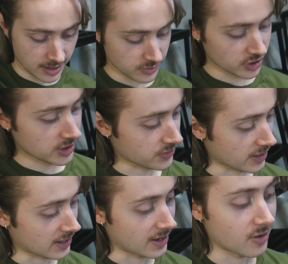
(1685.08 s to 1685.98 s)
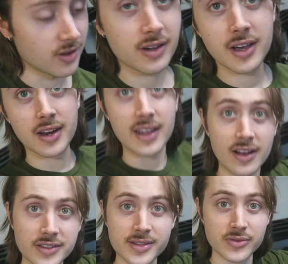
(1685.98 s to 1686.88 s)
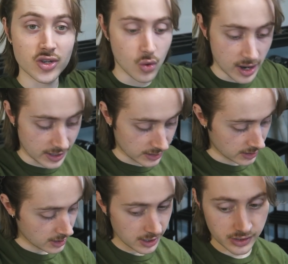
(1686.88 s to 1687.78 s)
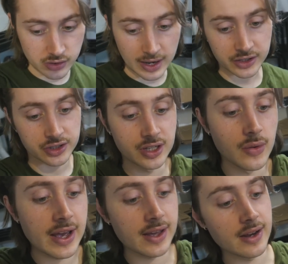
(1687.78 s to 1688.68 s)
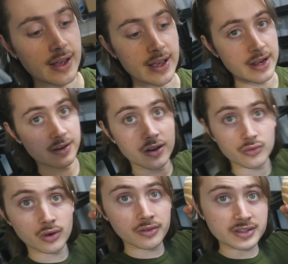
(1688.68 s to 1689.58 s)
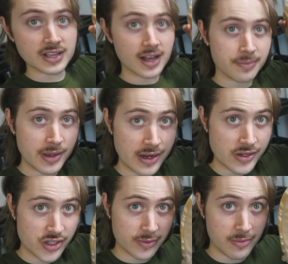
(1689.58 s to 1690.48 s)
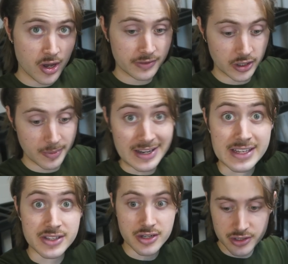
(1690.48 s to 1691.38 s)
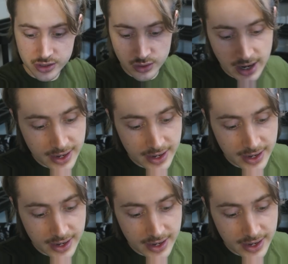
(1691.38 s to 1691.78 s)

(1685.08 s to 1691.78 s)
I am just right now cutting out some twine to actually go ahead and roll these up and ship them off a little bit easier to you